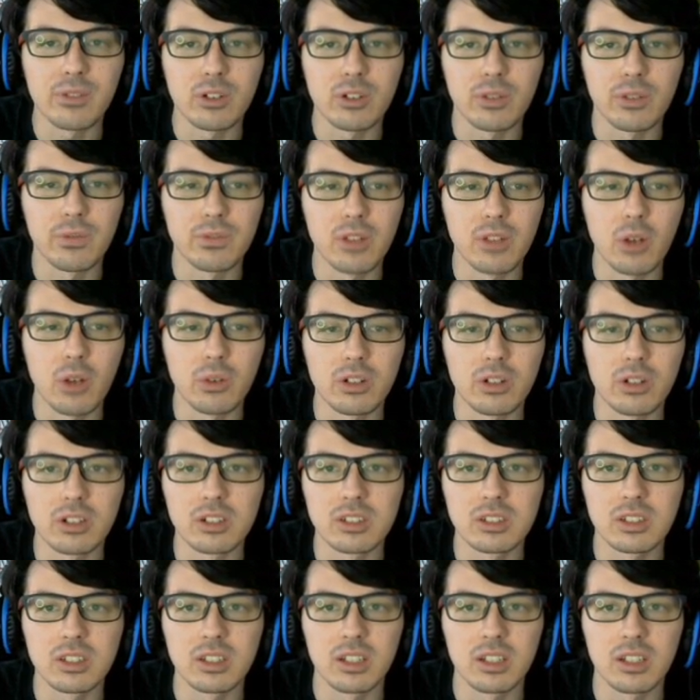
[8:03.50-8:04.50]
your
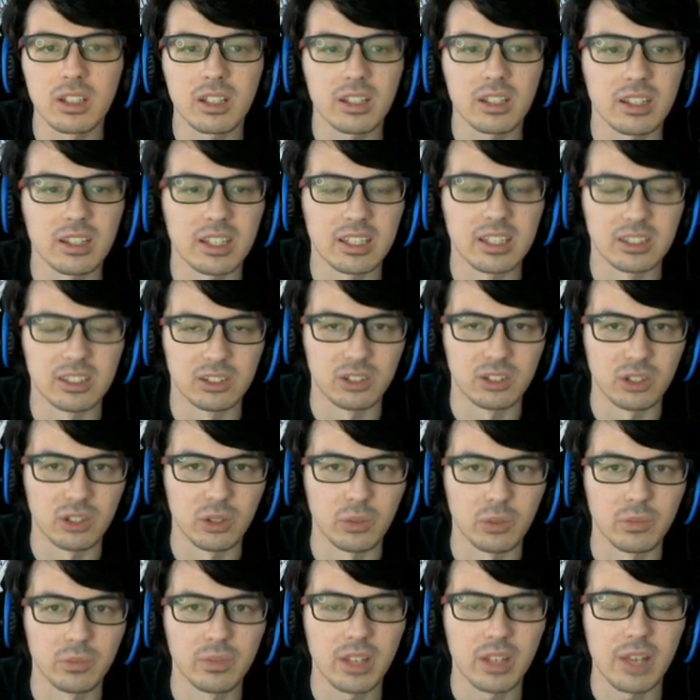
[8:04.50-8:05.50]
floaters, these
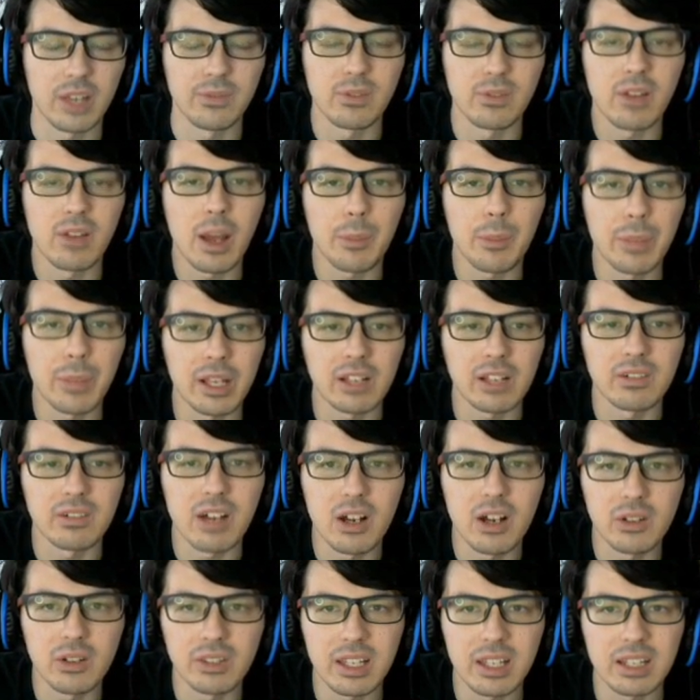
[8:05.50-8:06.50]
two. If you've got
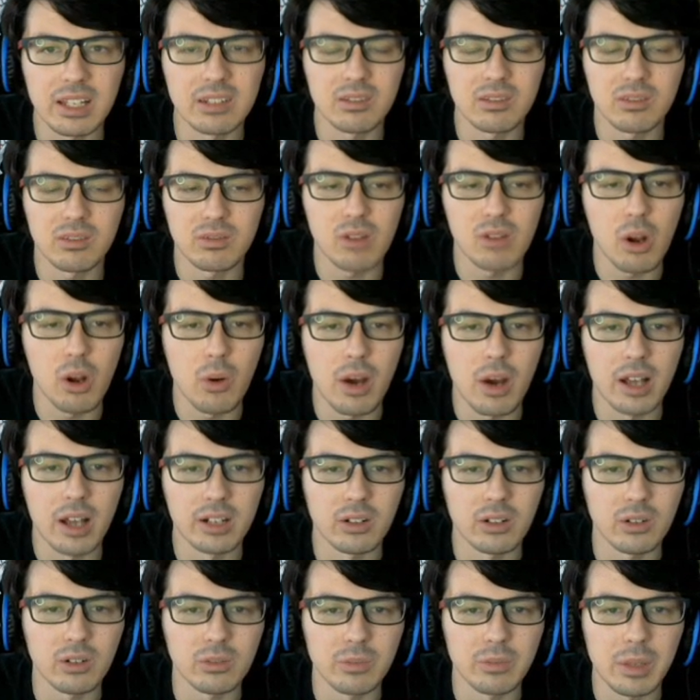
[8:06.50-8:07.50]
Piccolo, then throw
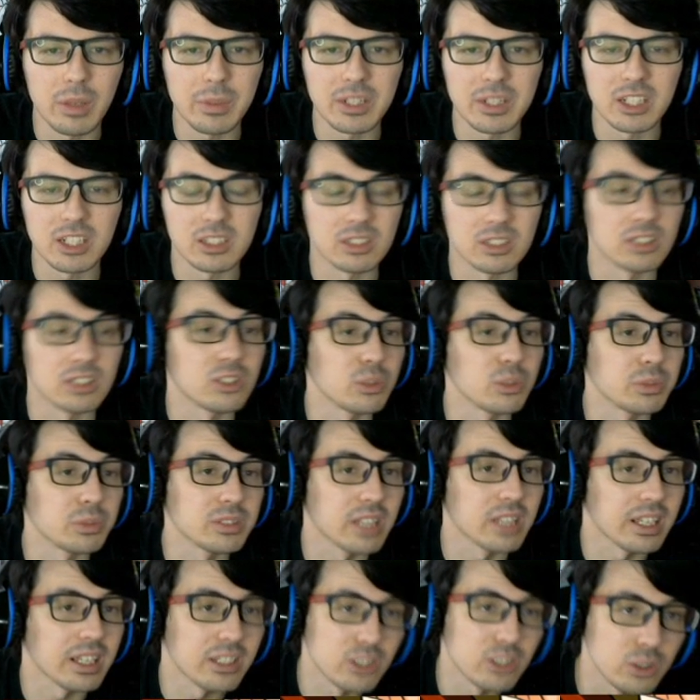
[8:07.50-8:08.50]
on maybe just the Super
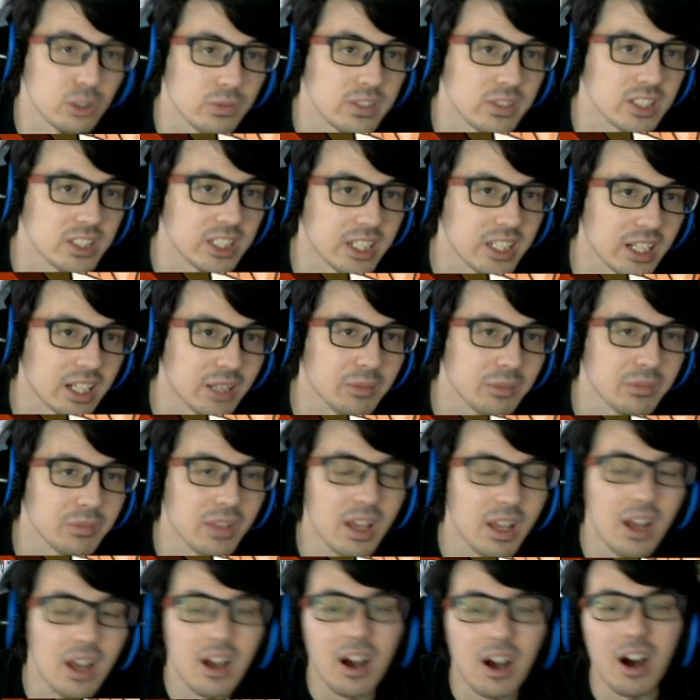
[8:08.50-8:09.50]
Saiyan 2 Vegeta.
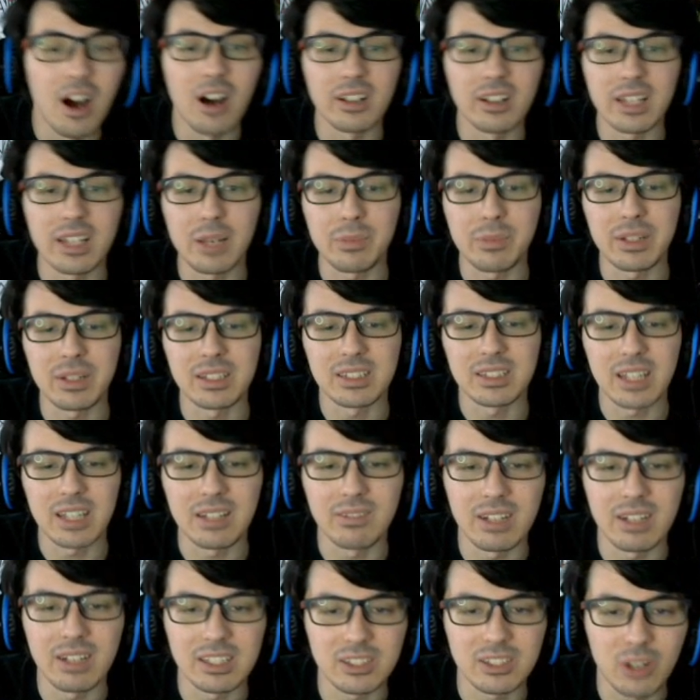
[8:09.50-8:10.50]
All that being said,
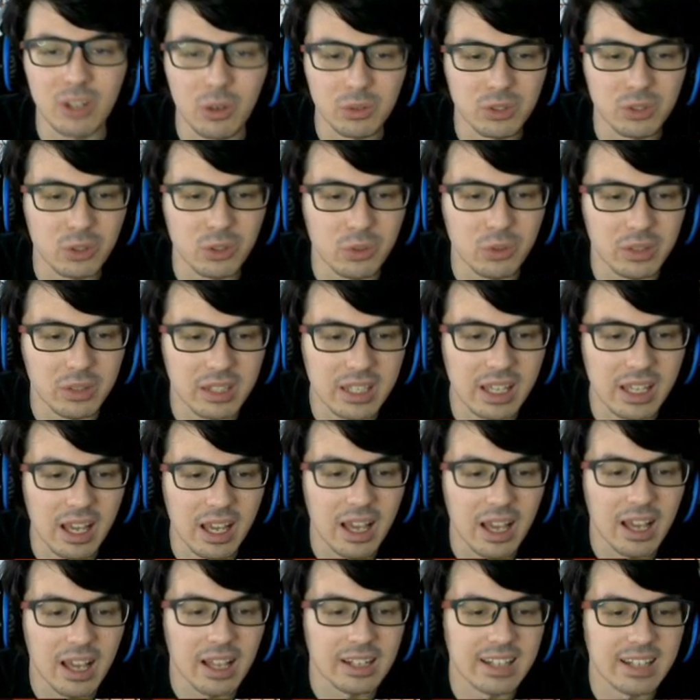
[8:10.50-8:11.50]
let's go to the
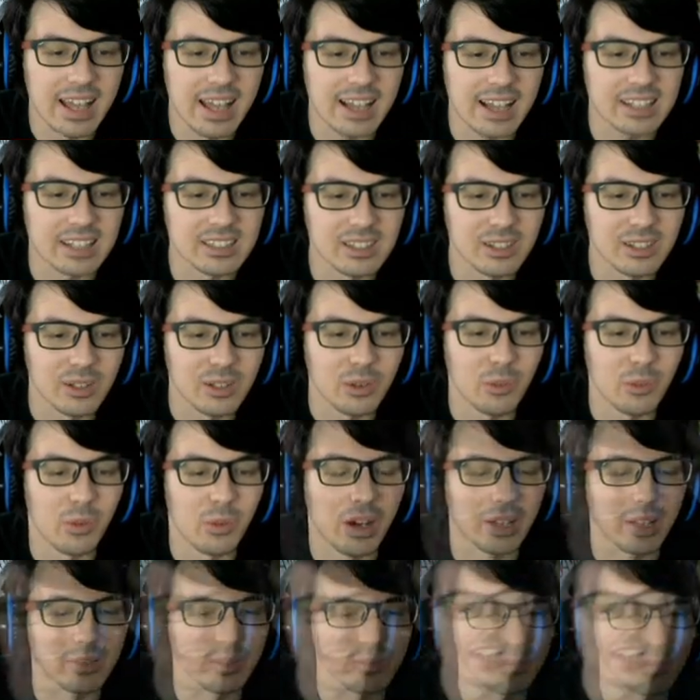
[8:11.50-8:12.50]
next
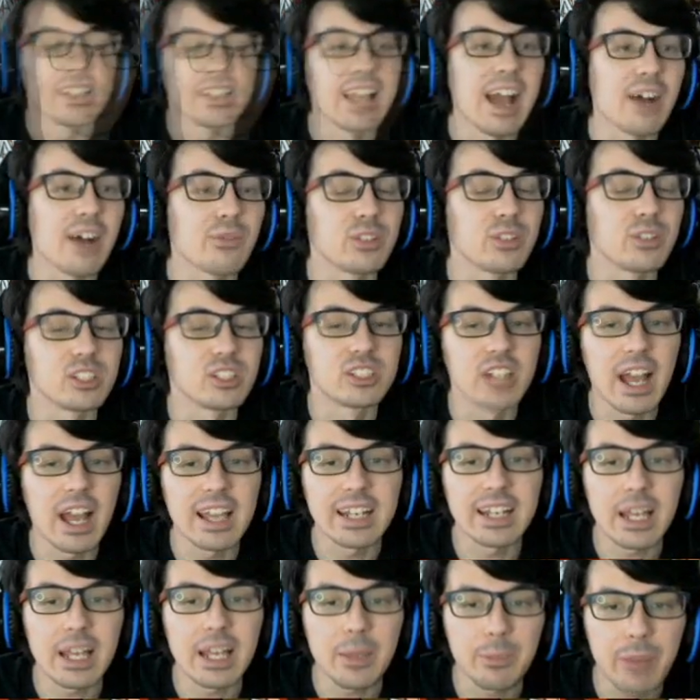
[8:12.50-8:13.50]
one. Now, for
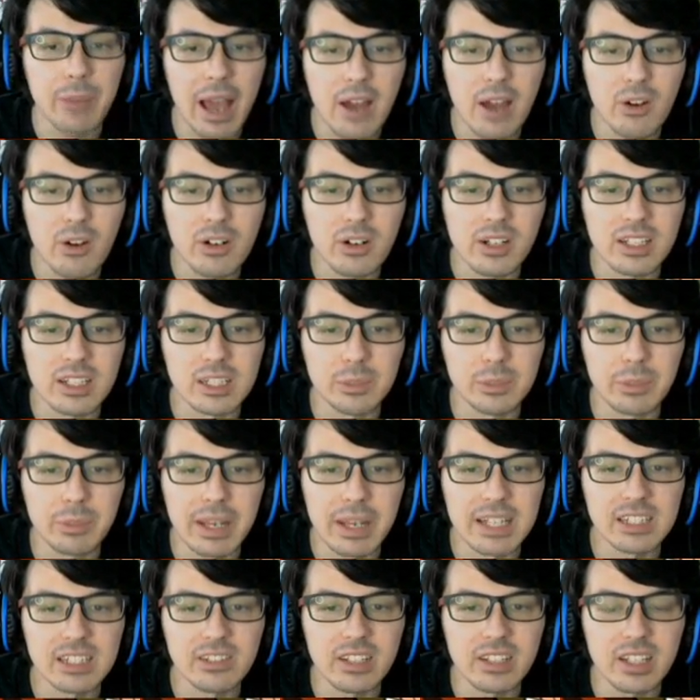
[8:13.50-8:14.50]
Giant Ape Power, it's
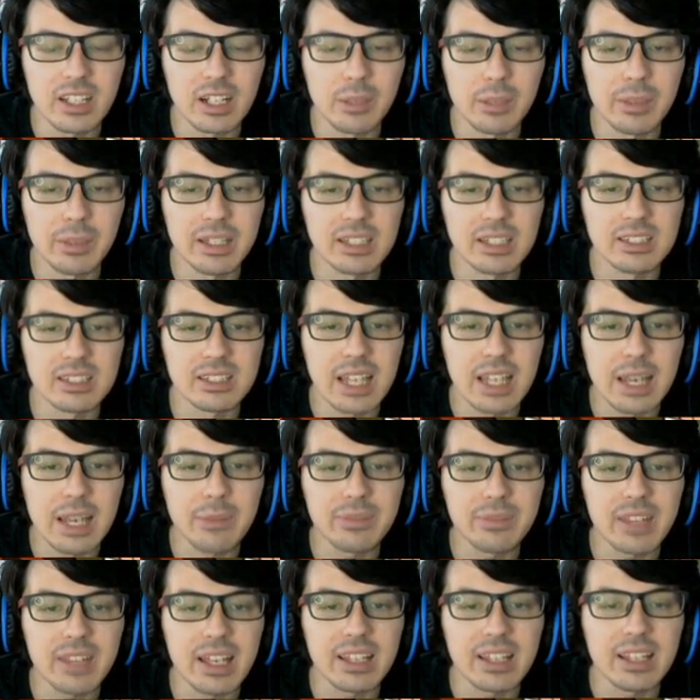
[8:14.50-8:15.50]
basically going to be the
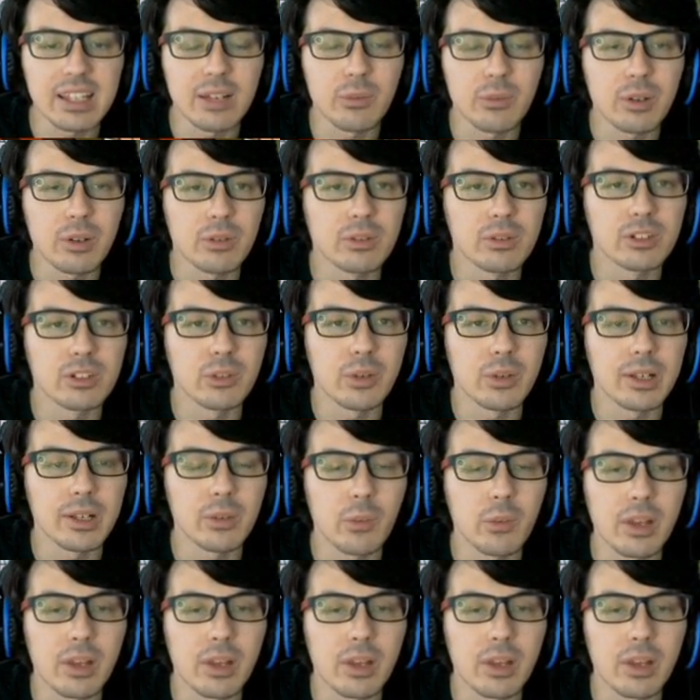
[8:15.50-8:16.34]
same thing that we were doing